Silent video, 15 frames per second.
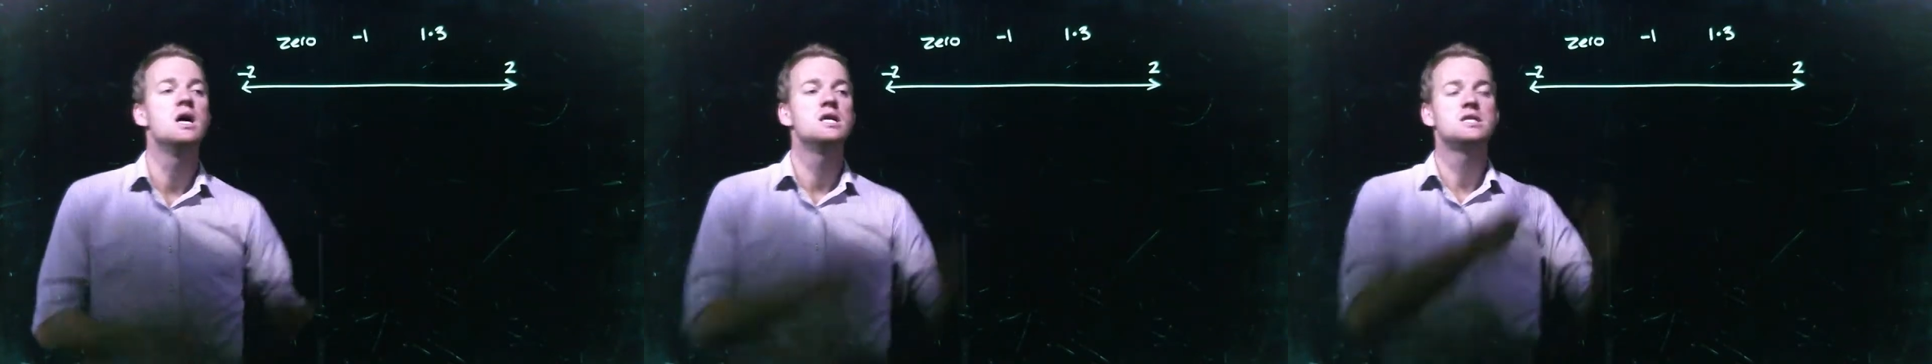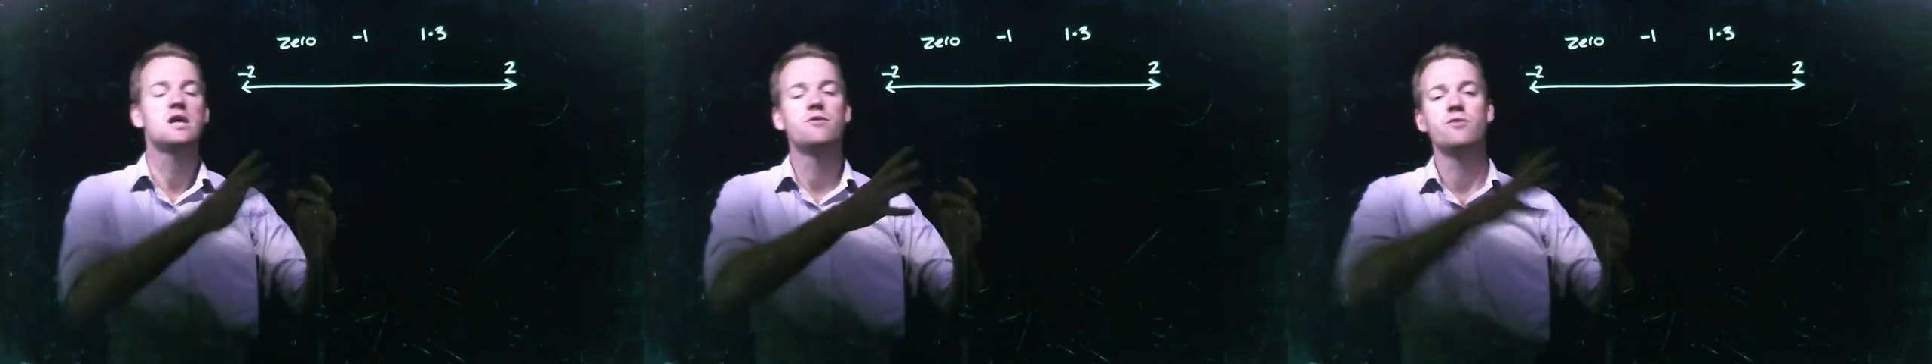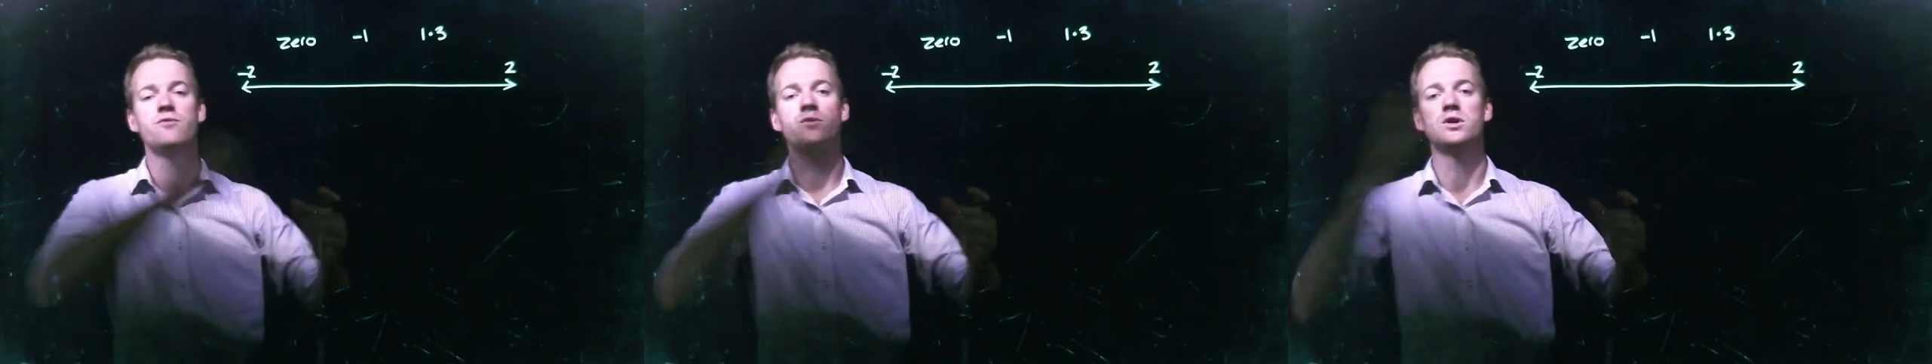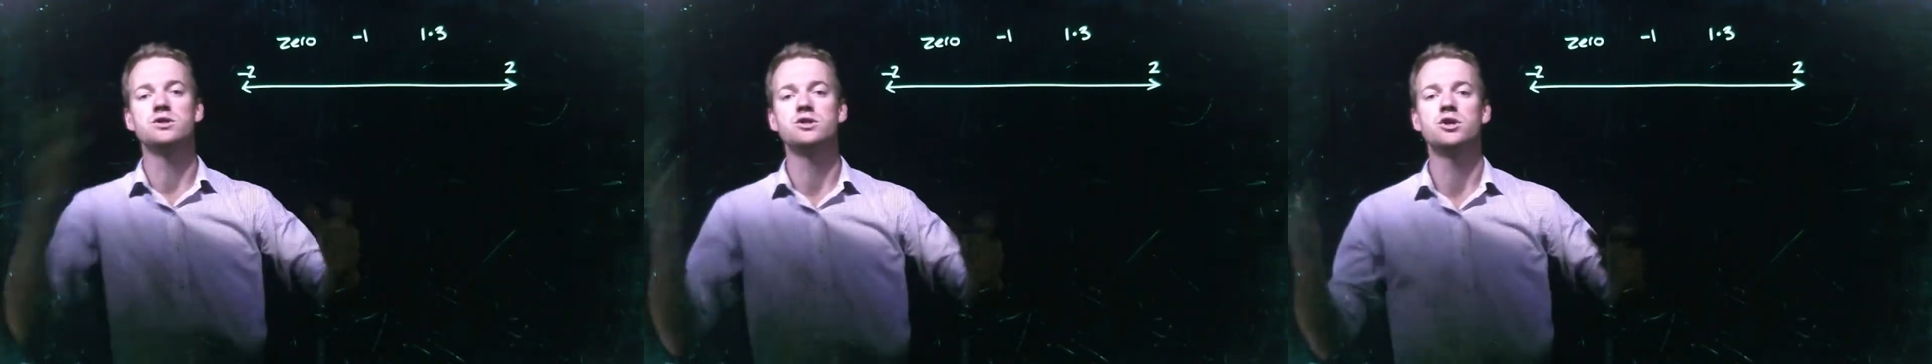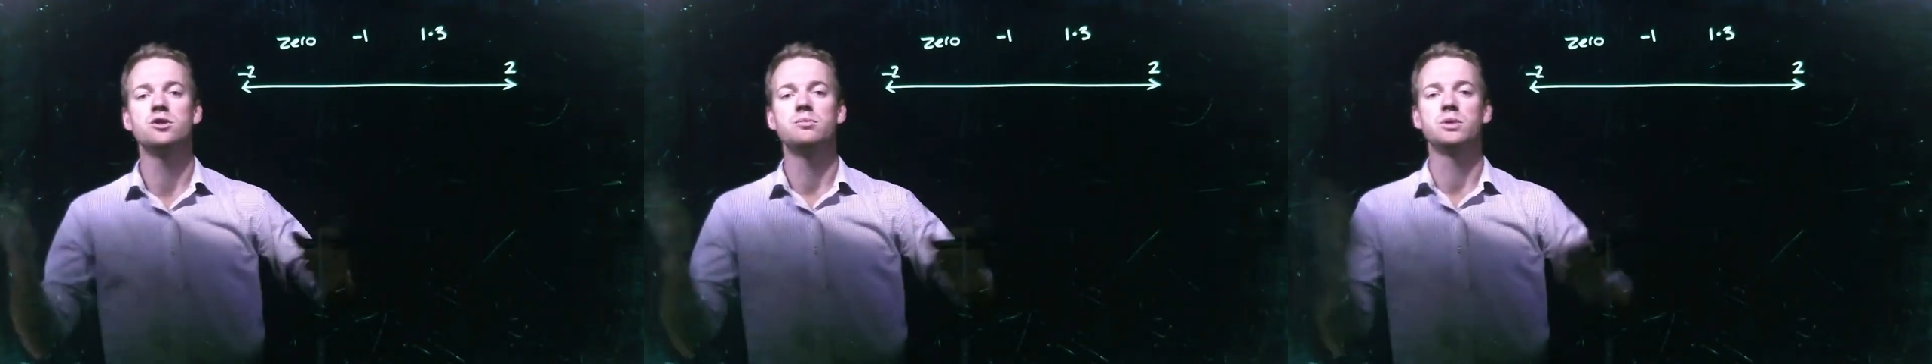So if we've
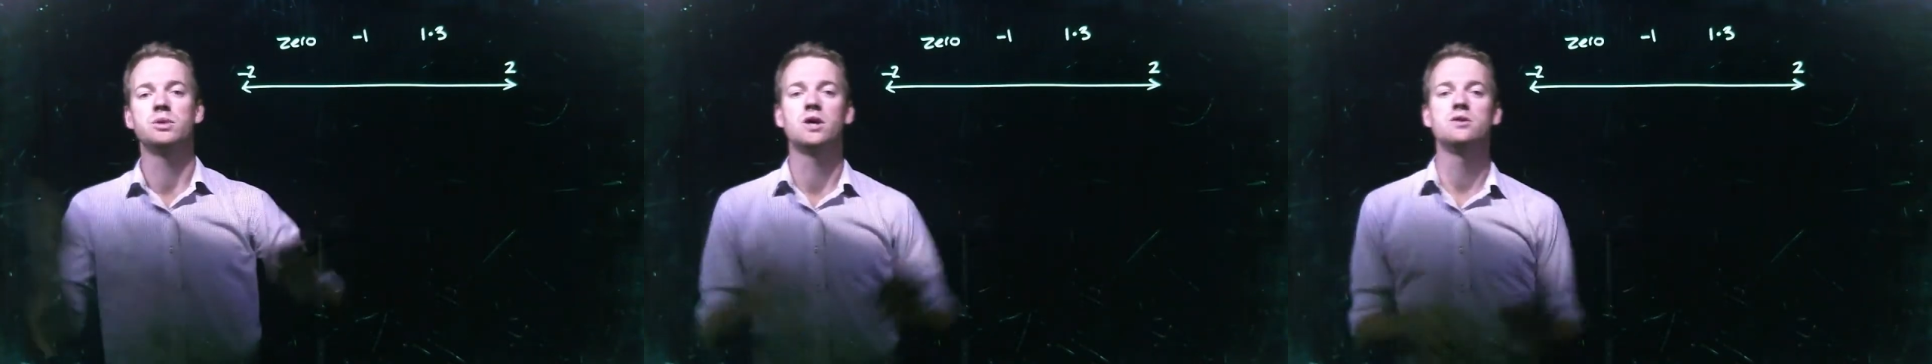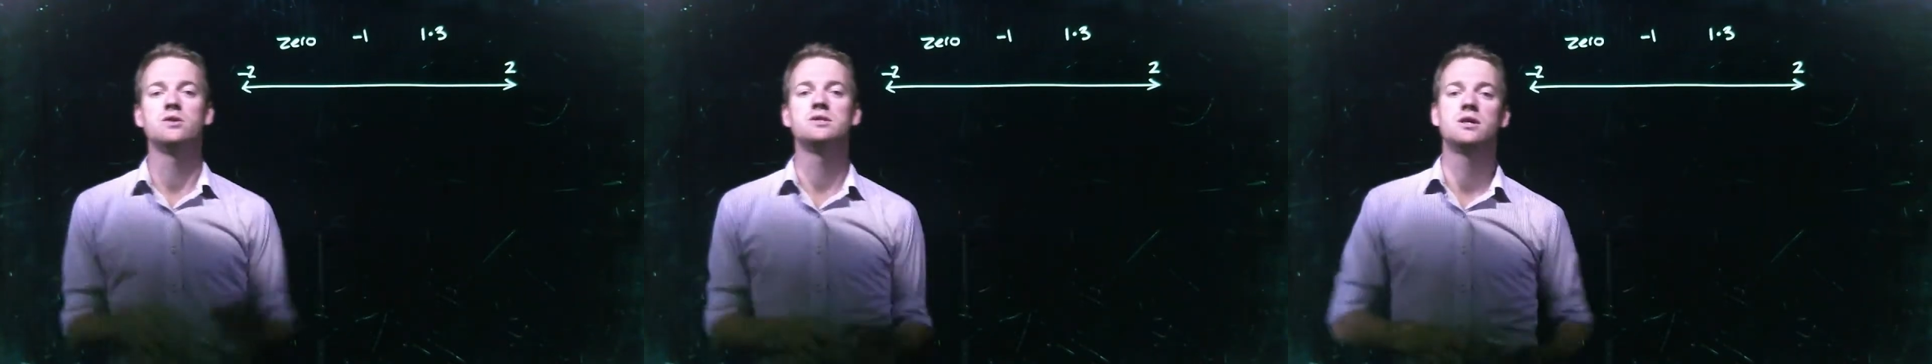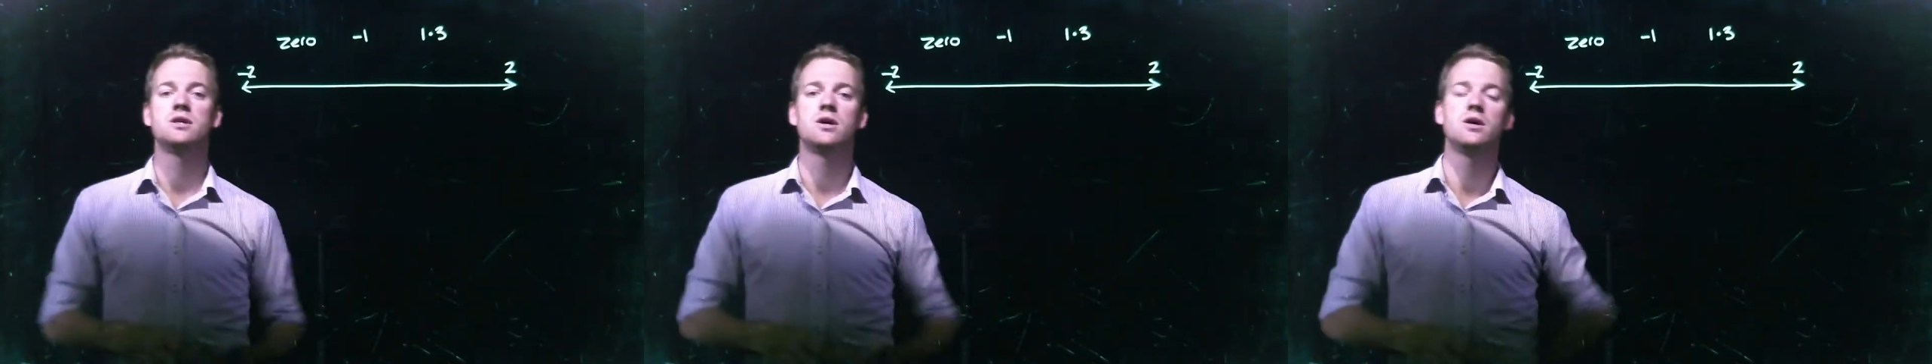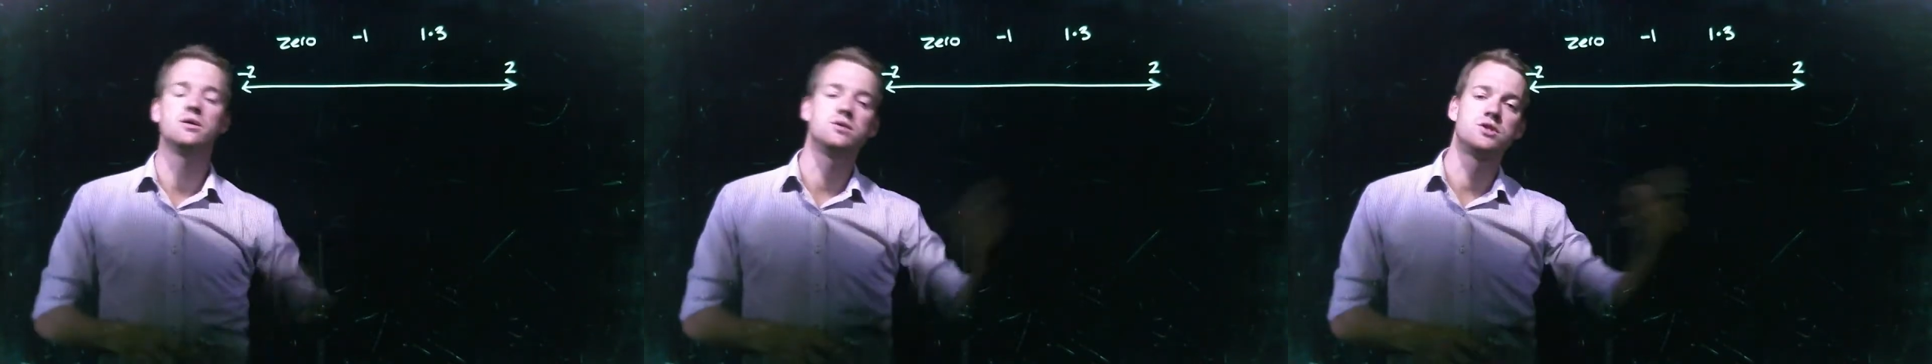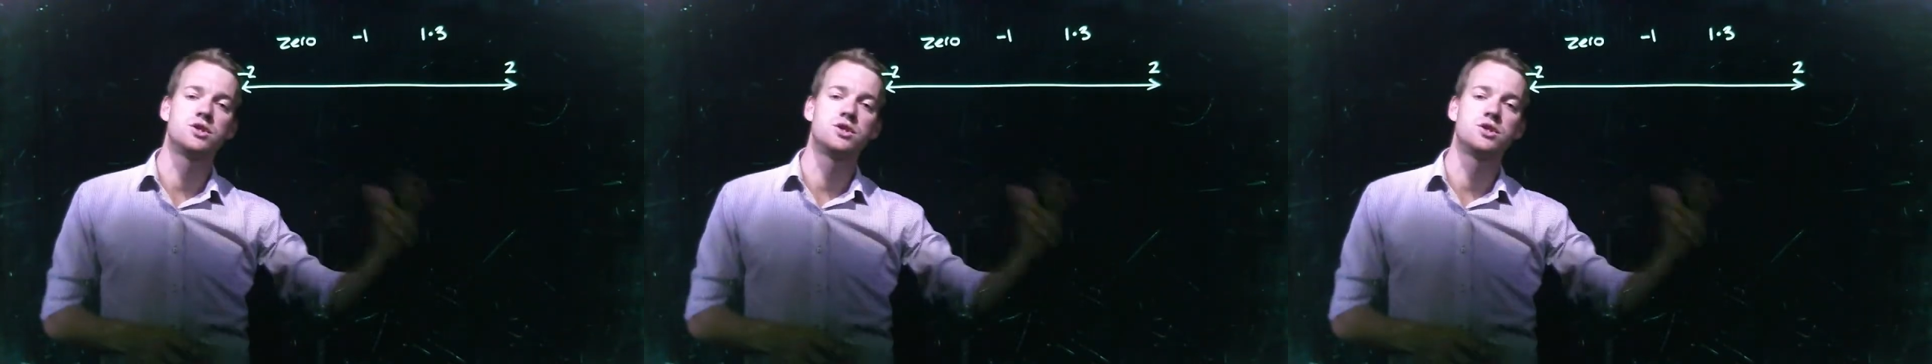got 2 below 0,